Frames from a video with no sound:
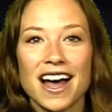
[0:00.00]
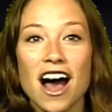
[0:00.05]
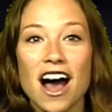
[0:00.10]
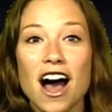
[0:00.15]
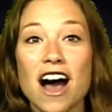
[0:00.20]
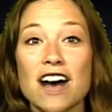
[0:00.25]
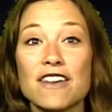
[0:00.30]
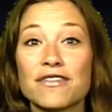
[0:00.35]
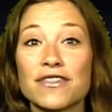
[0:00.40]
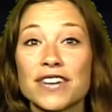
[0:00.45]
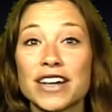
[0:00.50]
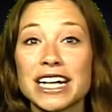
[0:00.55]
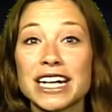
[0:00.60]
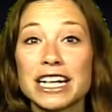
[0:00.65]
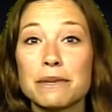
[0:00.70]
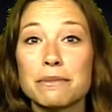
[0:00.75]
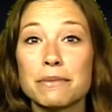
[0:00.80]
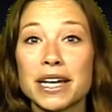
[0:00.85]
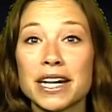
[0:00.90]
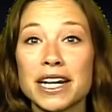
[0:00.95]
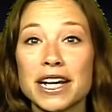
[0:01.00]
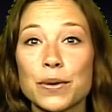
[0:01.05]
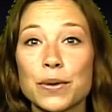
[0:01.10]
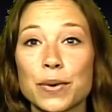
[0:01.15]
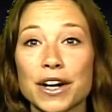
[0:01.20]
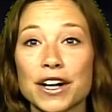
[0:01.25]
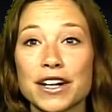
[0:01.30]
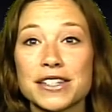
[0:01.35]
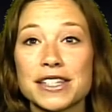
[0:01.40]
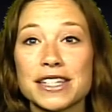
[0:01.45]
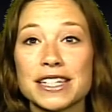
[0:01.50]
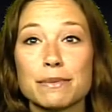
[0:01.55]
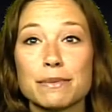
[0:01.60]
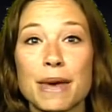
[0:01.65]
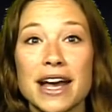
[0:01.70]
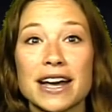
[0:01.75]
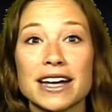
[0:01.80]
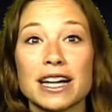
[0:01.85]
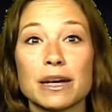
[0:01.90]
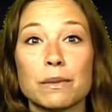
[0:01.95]
Affinity MediaWorks is
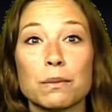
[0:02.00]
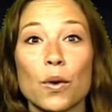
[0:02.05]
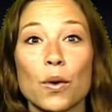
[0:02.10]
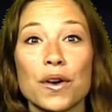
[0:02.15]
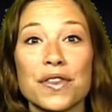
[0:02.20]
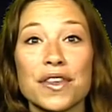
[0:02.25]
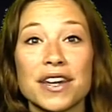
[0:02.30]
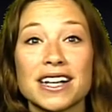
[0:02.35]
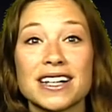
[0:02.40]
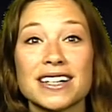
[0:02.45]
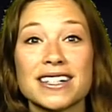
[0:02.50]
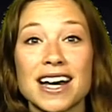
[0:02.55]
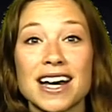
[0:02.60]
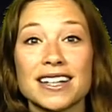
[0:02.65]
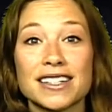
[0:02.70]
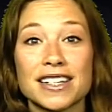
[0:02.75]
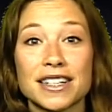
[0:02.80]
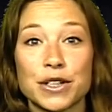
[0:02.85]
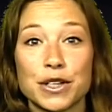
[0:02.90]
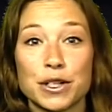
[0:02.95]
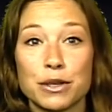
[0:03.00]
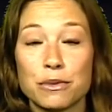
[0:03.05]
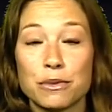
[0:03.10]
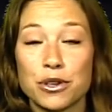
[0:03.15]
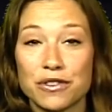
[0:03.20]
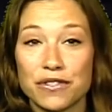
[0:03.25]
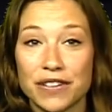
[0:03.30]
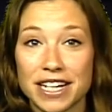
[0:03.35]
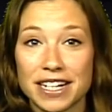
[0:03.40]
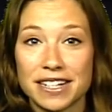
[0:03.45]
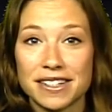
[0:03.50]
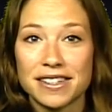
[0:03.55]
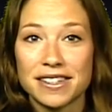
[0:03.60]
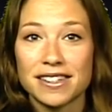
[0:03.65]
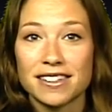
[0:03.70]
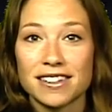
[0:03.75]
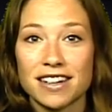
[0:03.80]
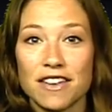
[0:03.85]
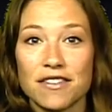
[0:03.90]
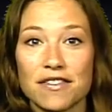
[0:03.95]
making more than a dozen new movies.
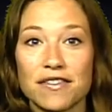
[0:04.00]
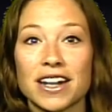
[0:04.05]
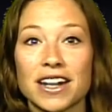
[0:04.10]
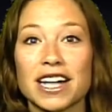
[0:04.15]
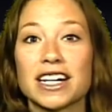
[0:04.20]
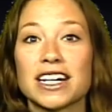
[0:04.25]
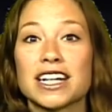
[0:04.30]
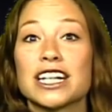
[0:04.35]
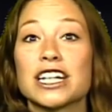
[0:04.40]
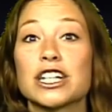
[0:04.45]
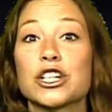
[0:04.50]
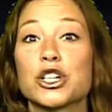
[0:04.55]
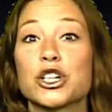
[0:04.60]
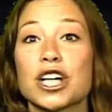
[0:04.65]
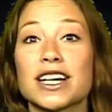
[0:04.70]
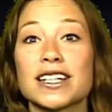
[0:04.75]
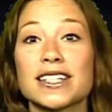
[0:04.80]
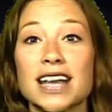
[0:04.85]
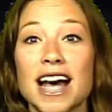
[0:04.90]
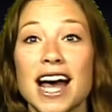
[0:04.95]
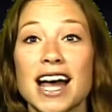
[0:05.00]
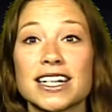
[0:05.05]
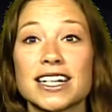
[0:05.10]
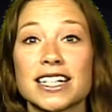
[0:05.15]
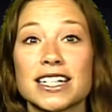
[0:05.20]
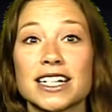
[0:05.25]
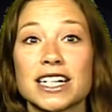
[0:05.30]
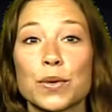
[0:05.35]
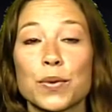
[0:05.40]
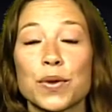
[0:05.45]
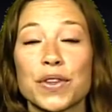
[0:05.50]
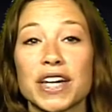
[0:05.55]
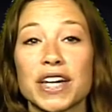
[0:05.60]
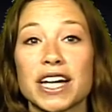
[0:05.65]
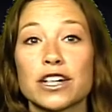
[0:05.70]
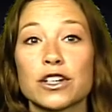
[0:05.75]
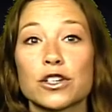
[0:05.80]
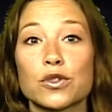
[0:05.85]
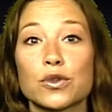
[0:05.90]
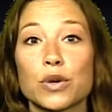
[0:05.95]
Affinity just signed a deal with the
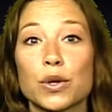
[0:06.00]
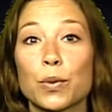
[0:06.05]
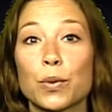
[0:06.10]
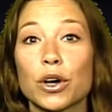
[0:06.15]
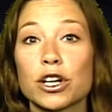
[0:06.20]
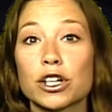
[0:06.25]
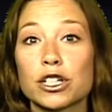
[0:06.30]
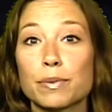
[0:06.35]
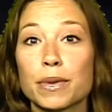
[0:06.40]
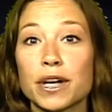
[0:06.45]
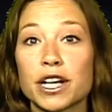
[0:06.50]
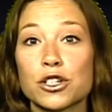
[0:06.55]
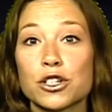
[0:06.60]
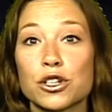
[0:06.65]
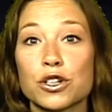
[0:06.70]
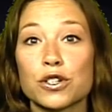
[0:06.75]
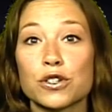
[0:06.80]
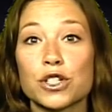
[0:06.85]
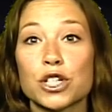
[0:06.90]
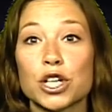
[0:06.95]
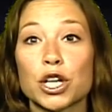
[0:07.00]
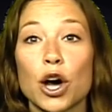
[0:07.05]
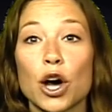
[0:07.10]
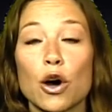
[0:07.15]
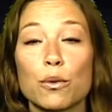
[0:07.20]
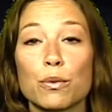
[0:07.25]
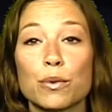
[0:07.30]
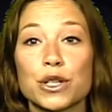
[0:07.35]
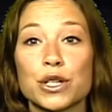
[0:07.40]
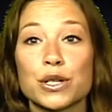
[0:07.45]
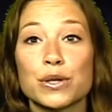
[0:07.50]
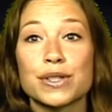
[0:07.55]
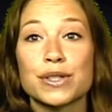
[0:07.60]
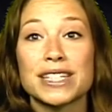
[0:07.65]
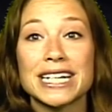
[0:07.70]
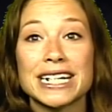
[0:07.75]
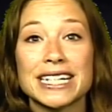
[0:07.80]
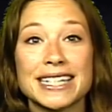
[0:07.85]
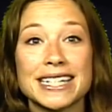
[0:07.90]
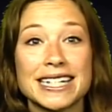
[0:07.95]
Industry Works Pictures to co-produce
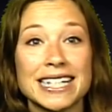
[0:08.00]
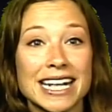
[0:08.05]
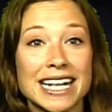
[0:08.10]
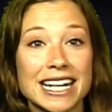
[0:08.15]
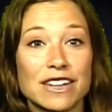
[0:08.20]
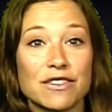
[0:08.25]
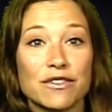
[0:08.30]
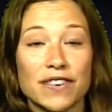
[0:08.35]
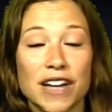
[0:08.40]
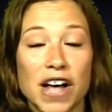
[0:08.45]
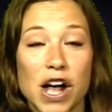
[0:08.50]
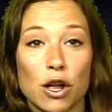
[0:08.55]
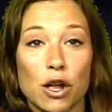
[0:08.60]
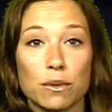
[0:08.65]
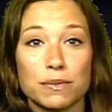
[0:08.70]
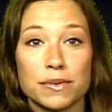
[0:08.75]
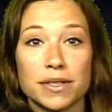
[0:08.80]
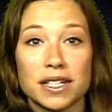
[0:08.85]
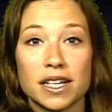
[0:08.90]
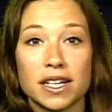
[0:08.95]
16 films.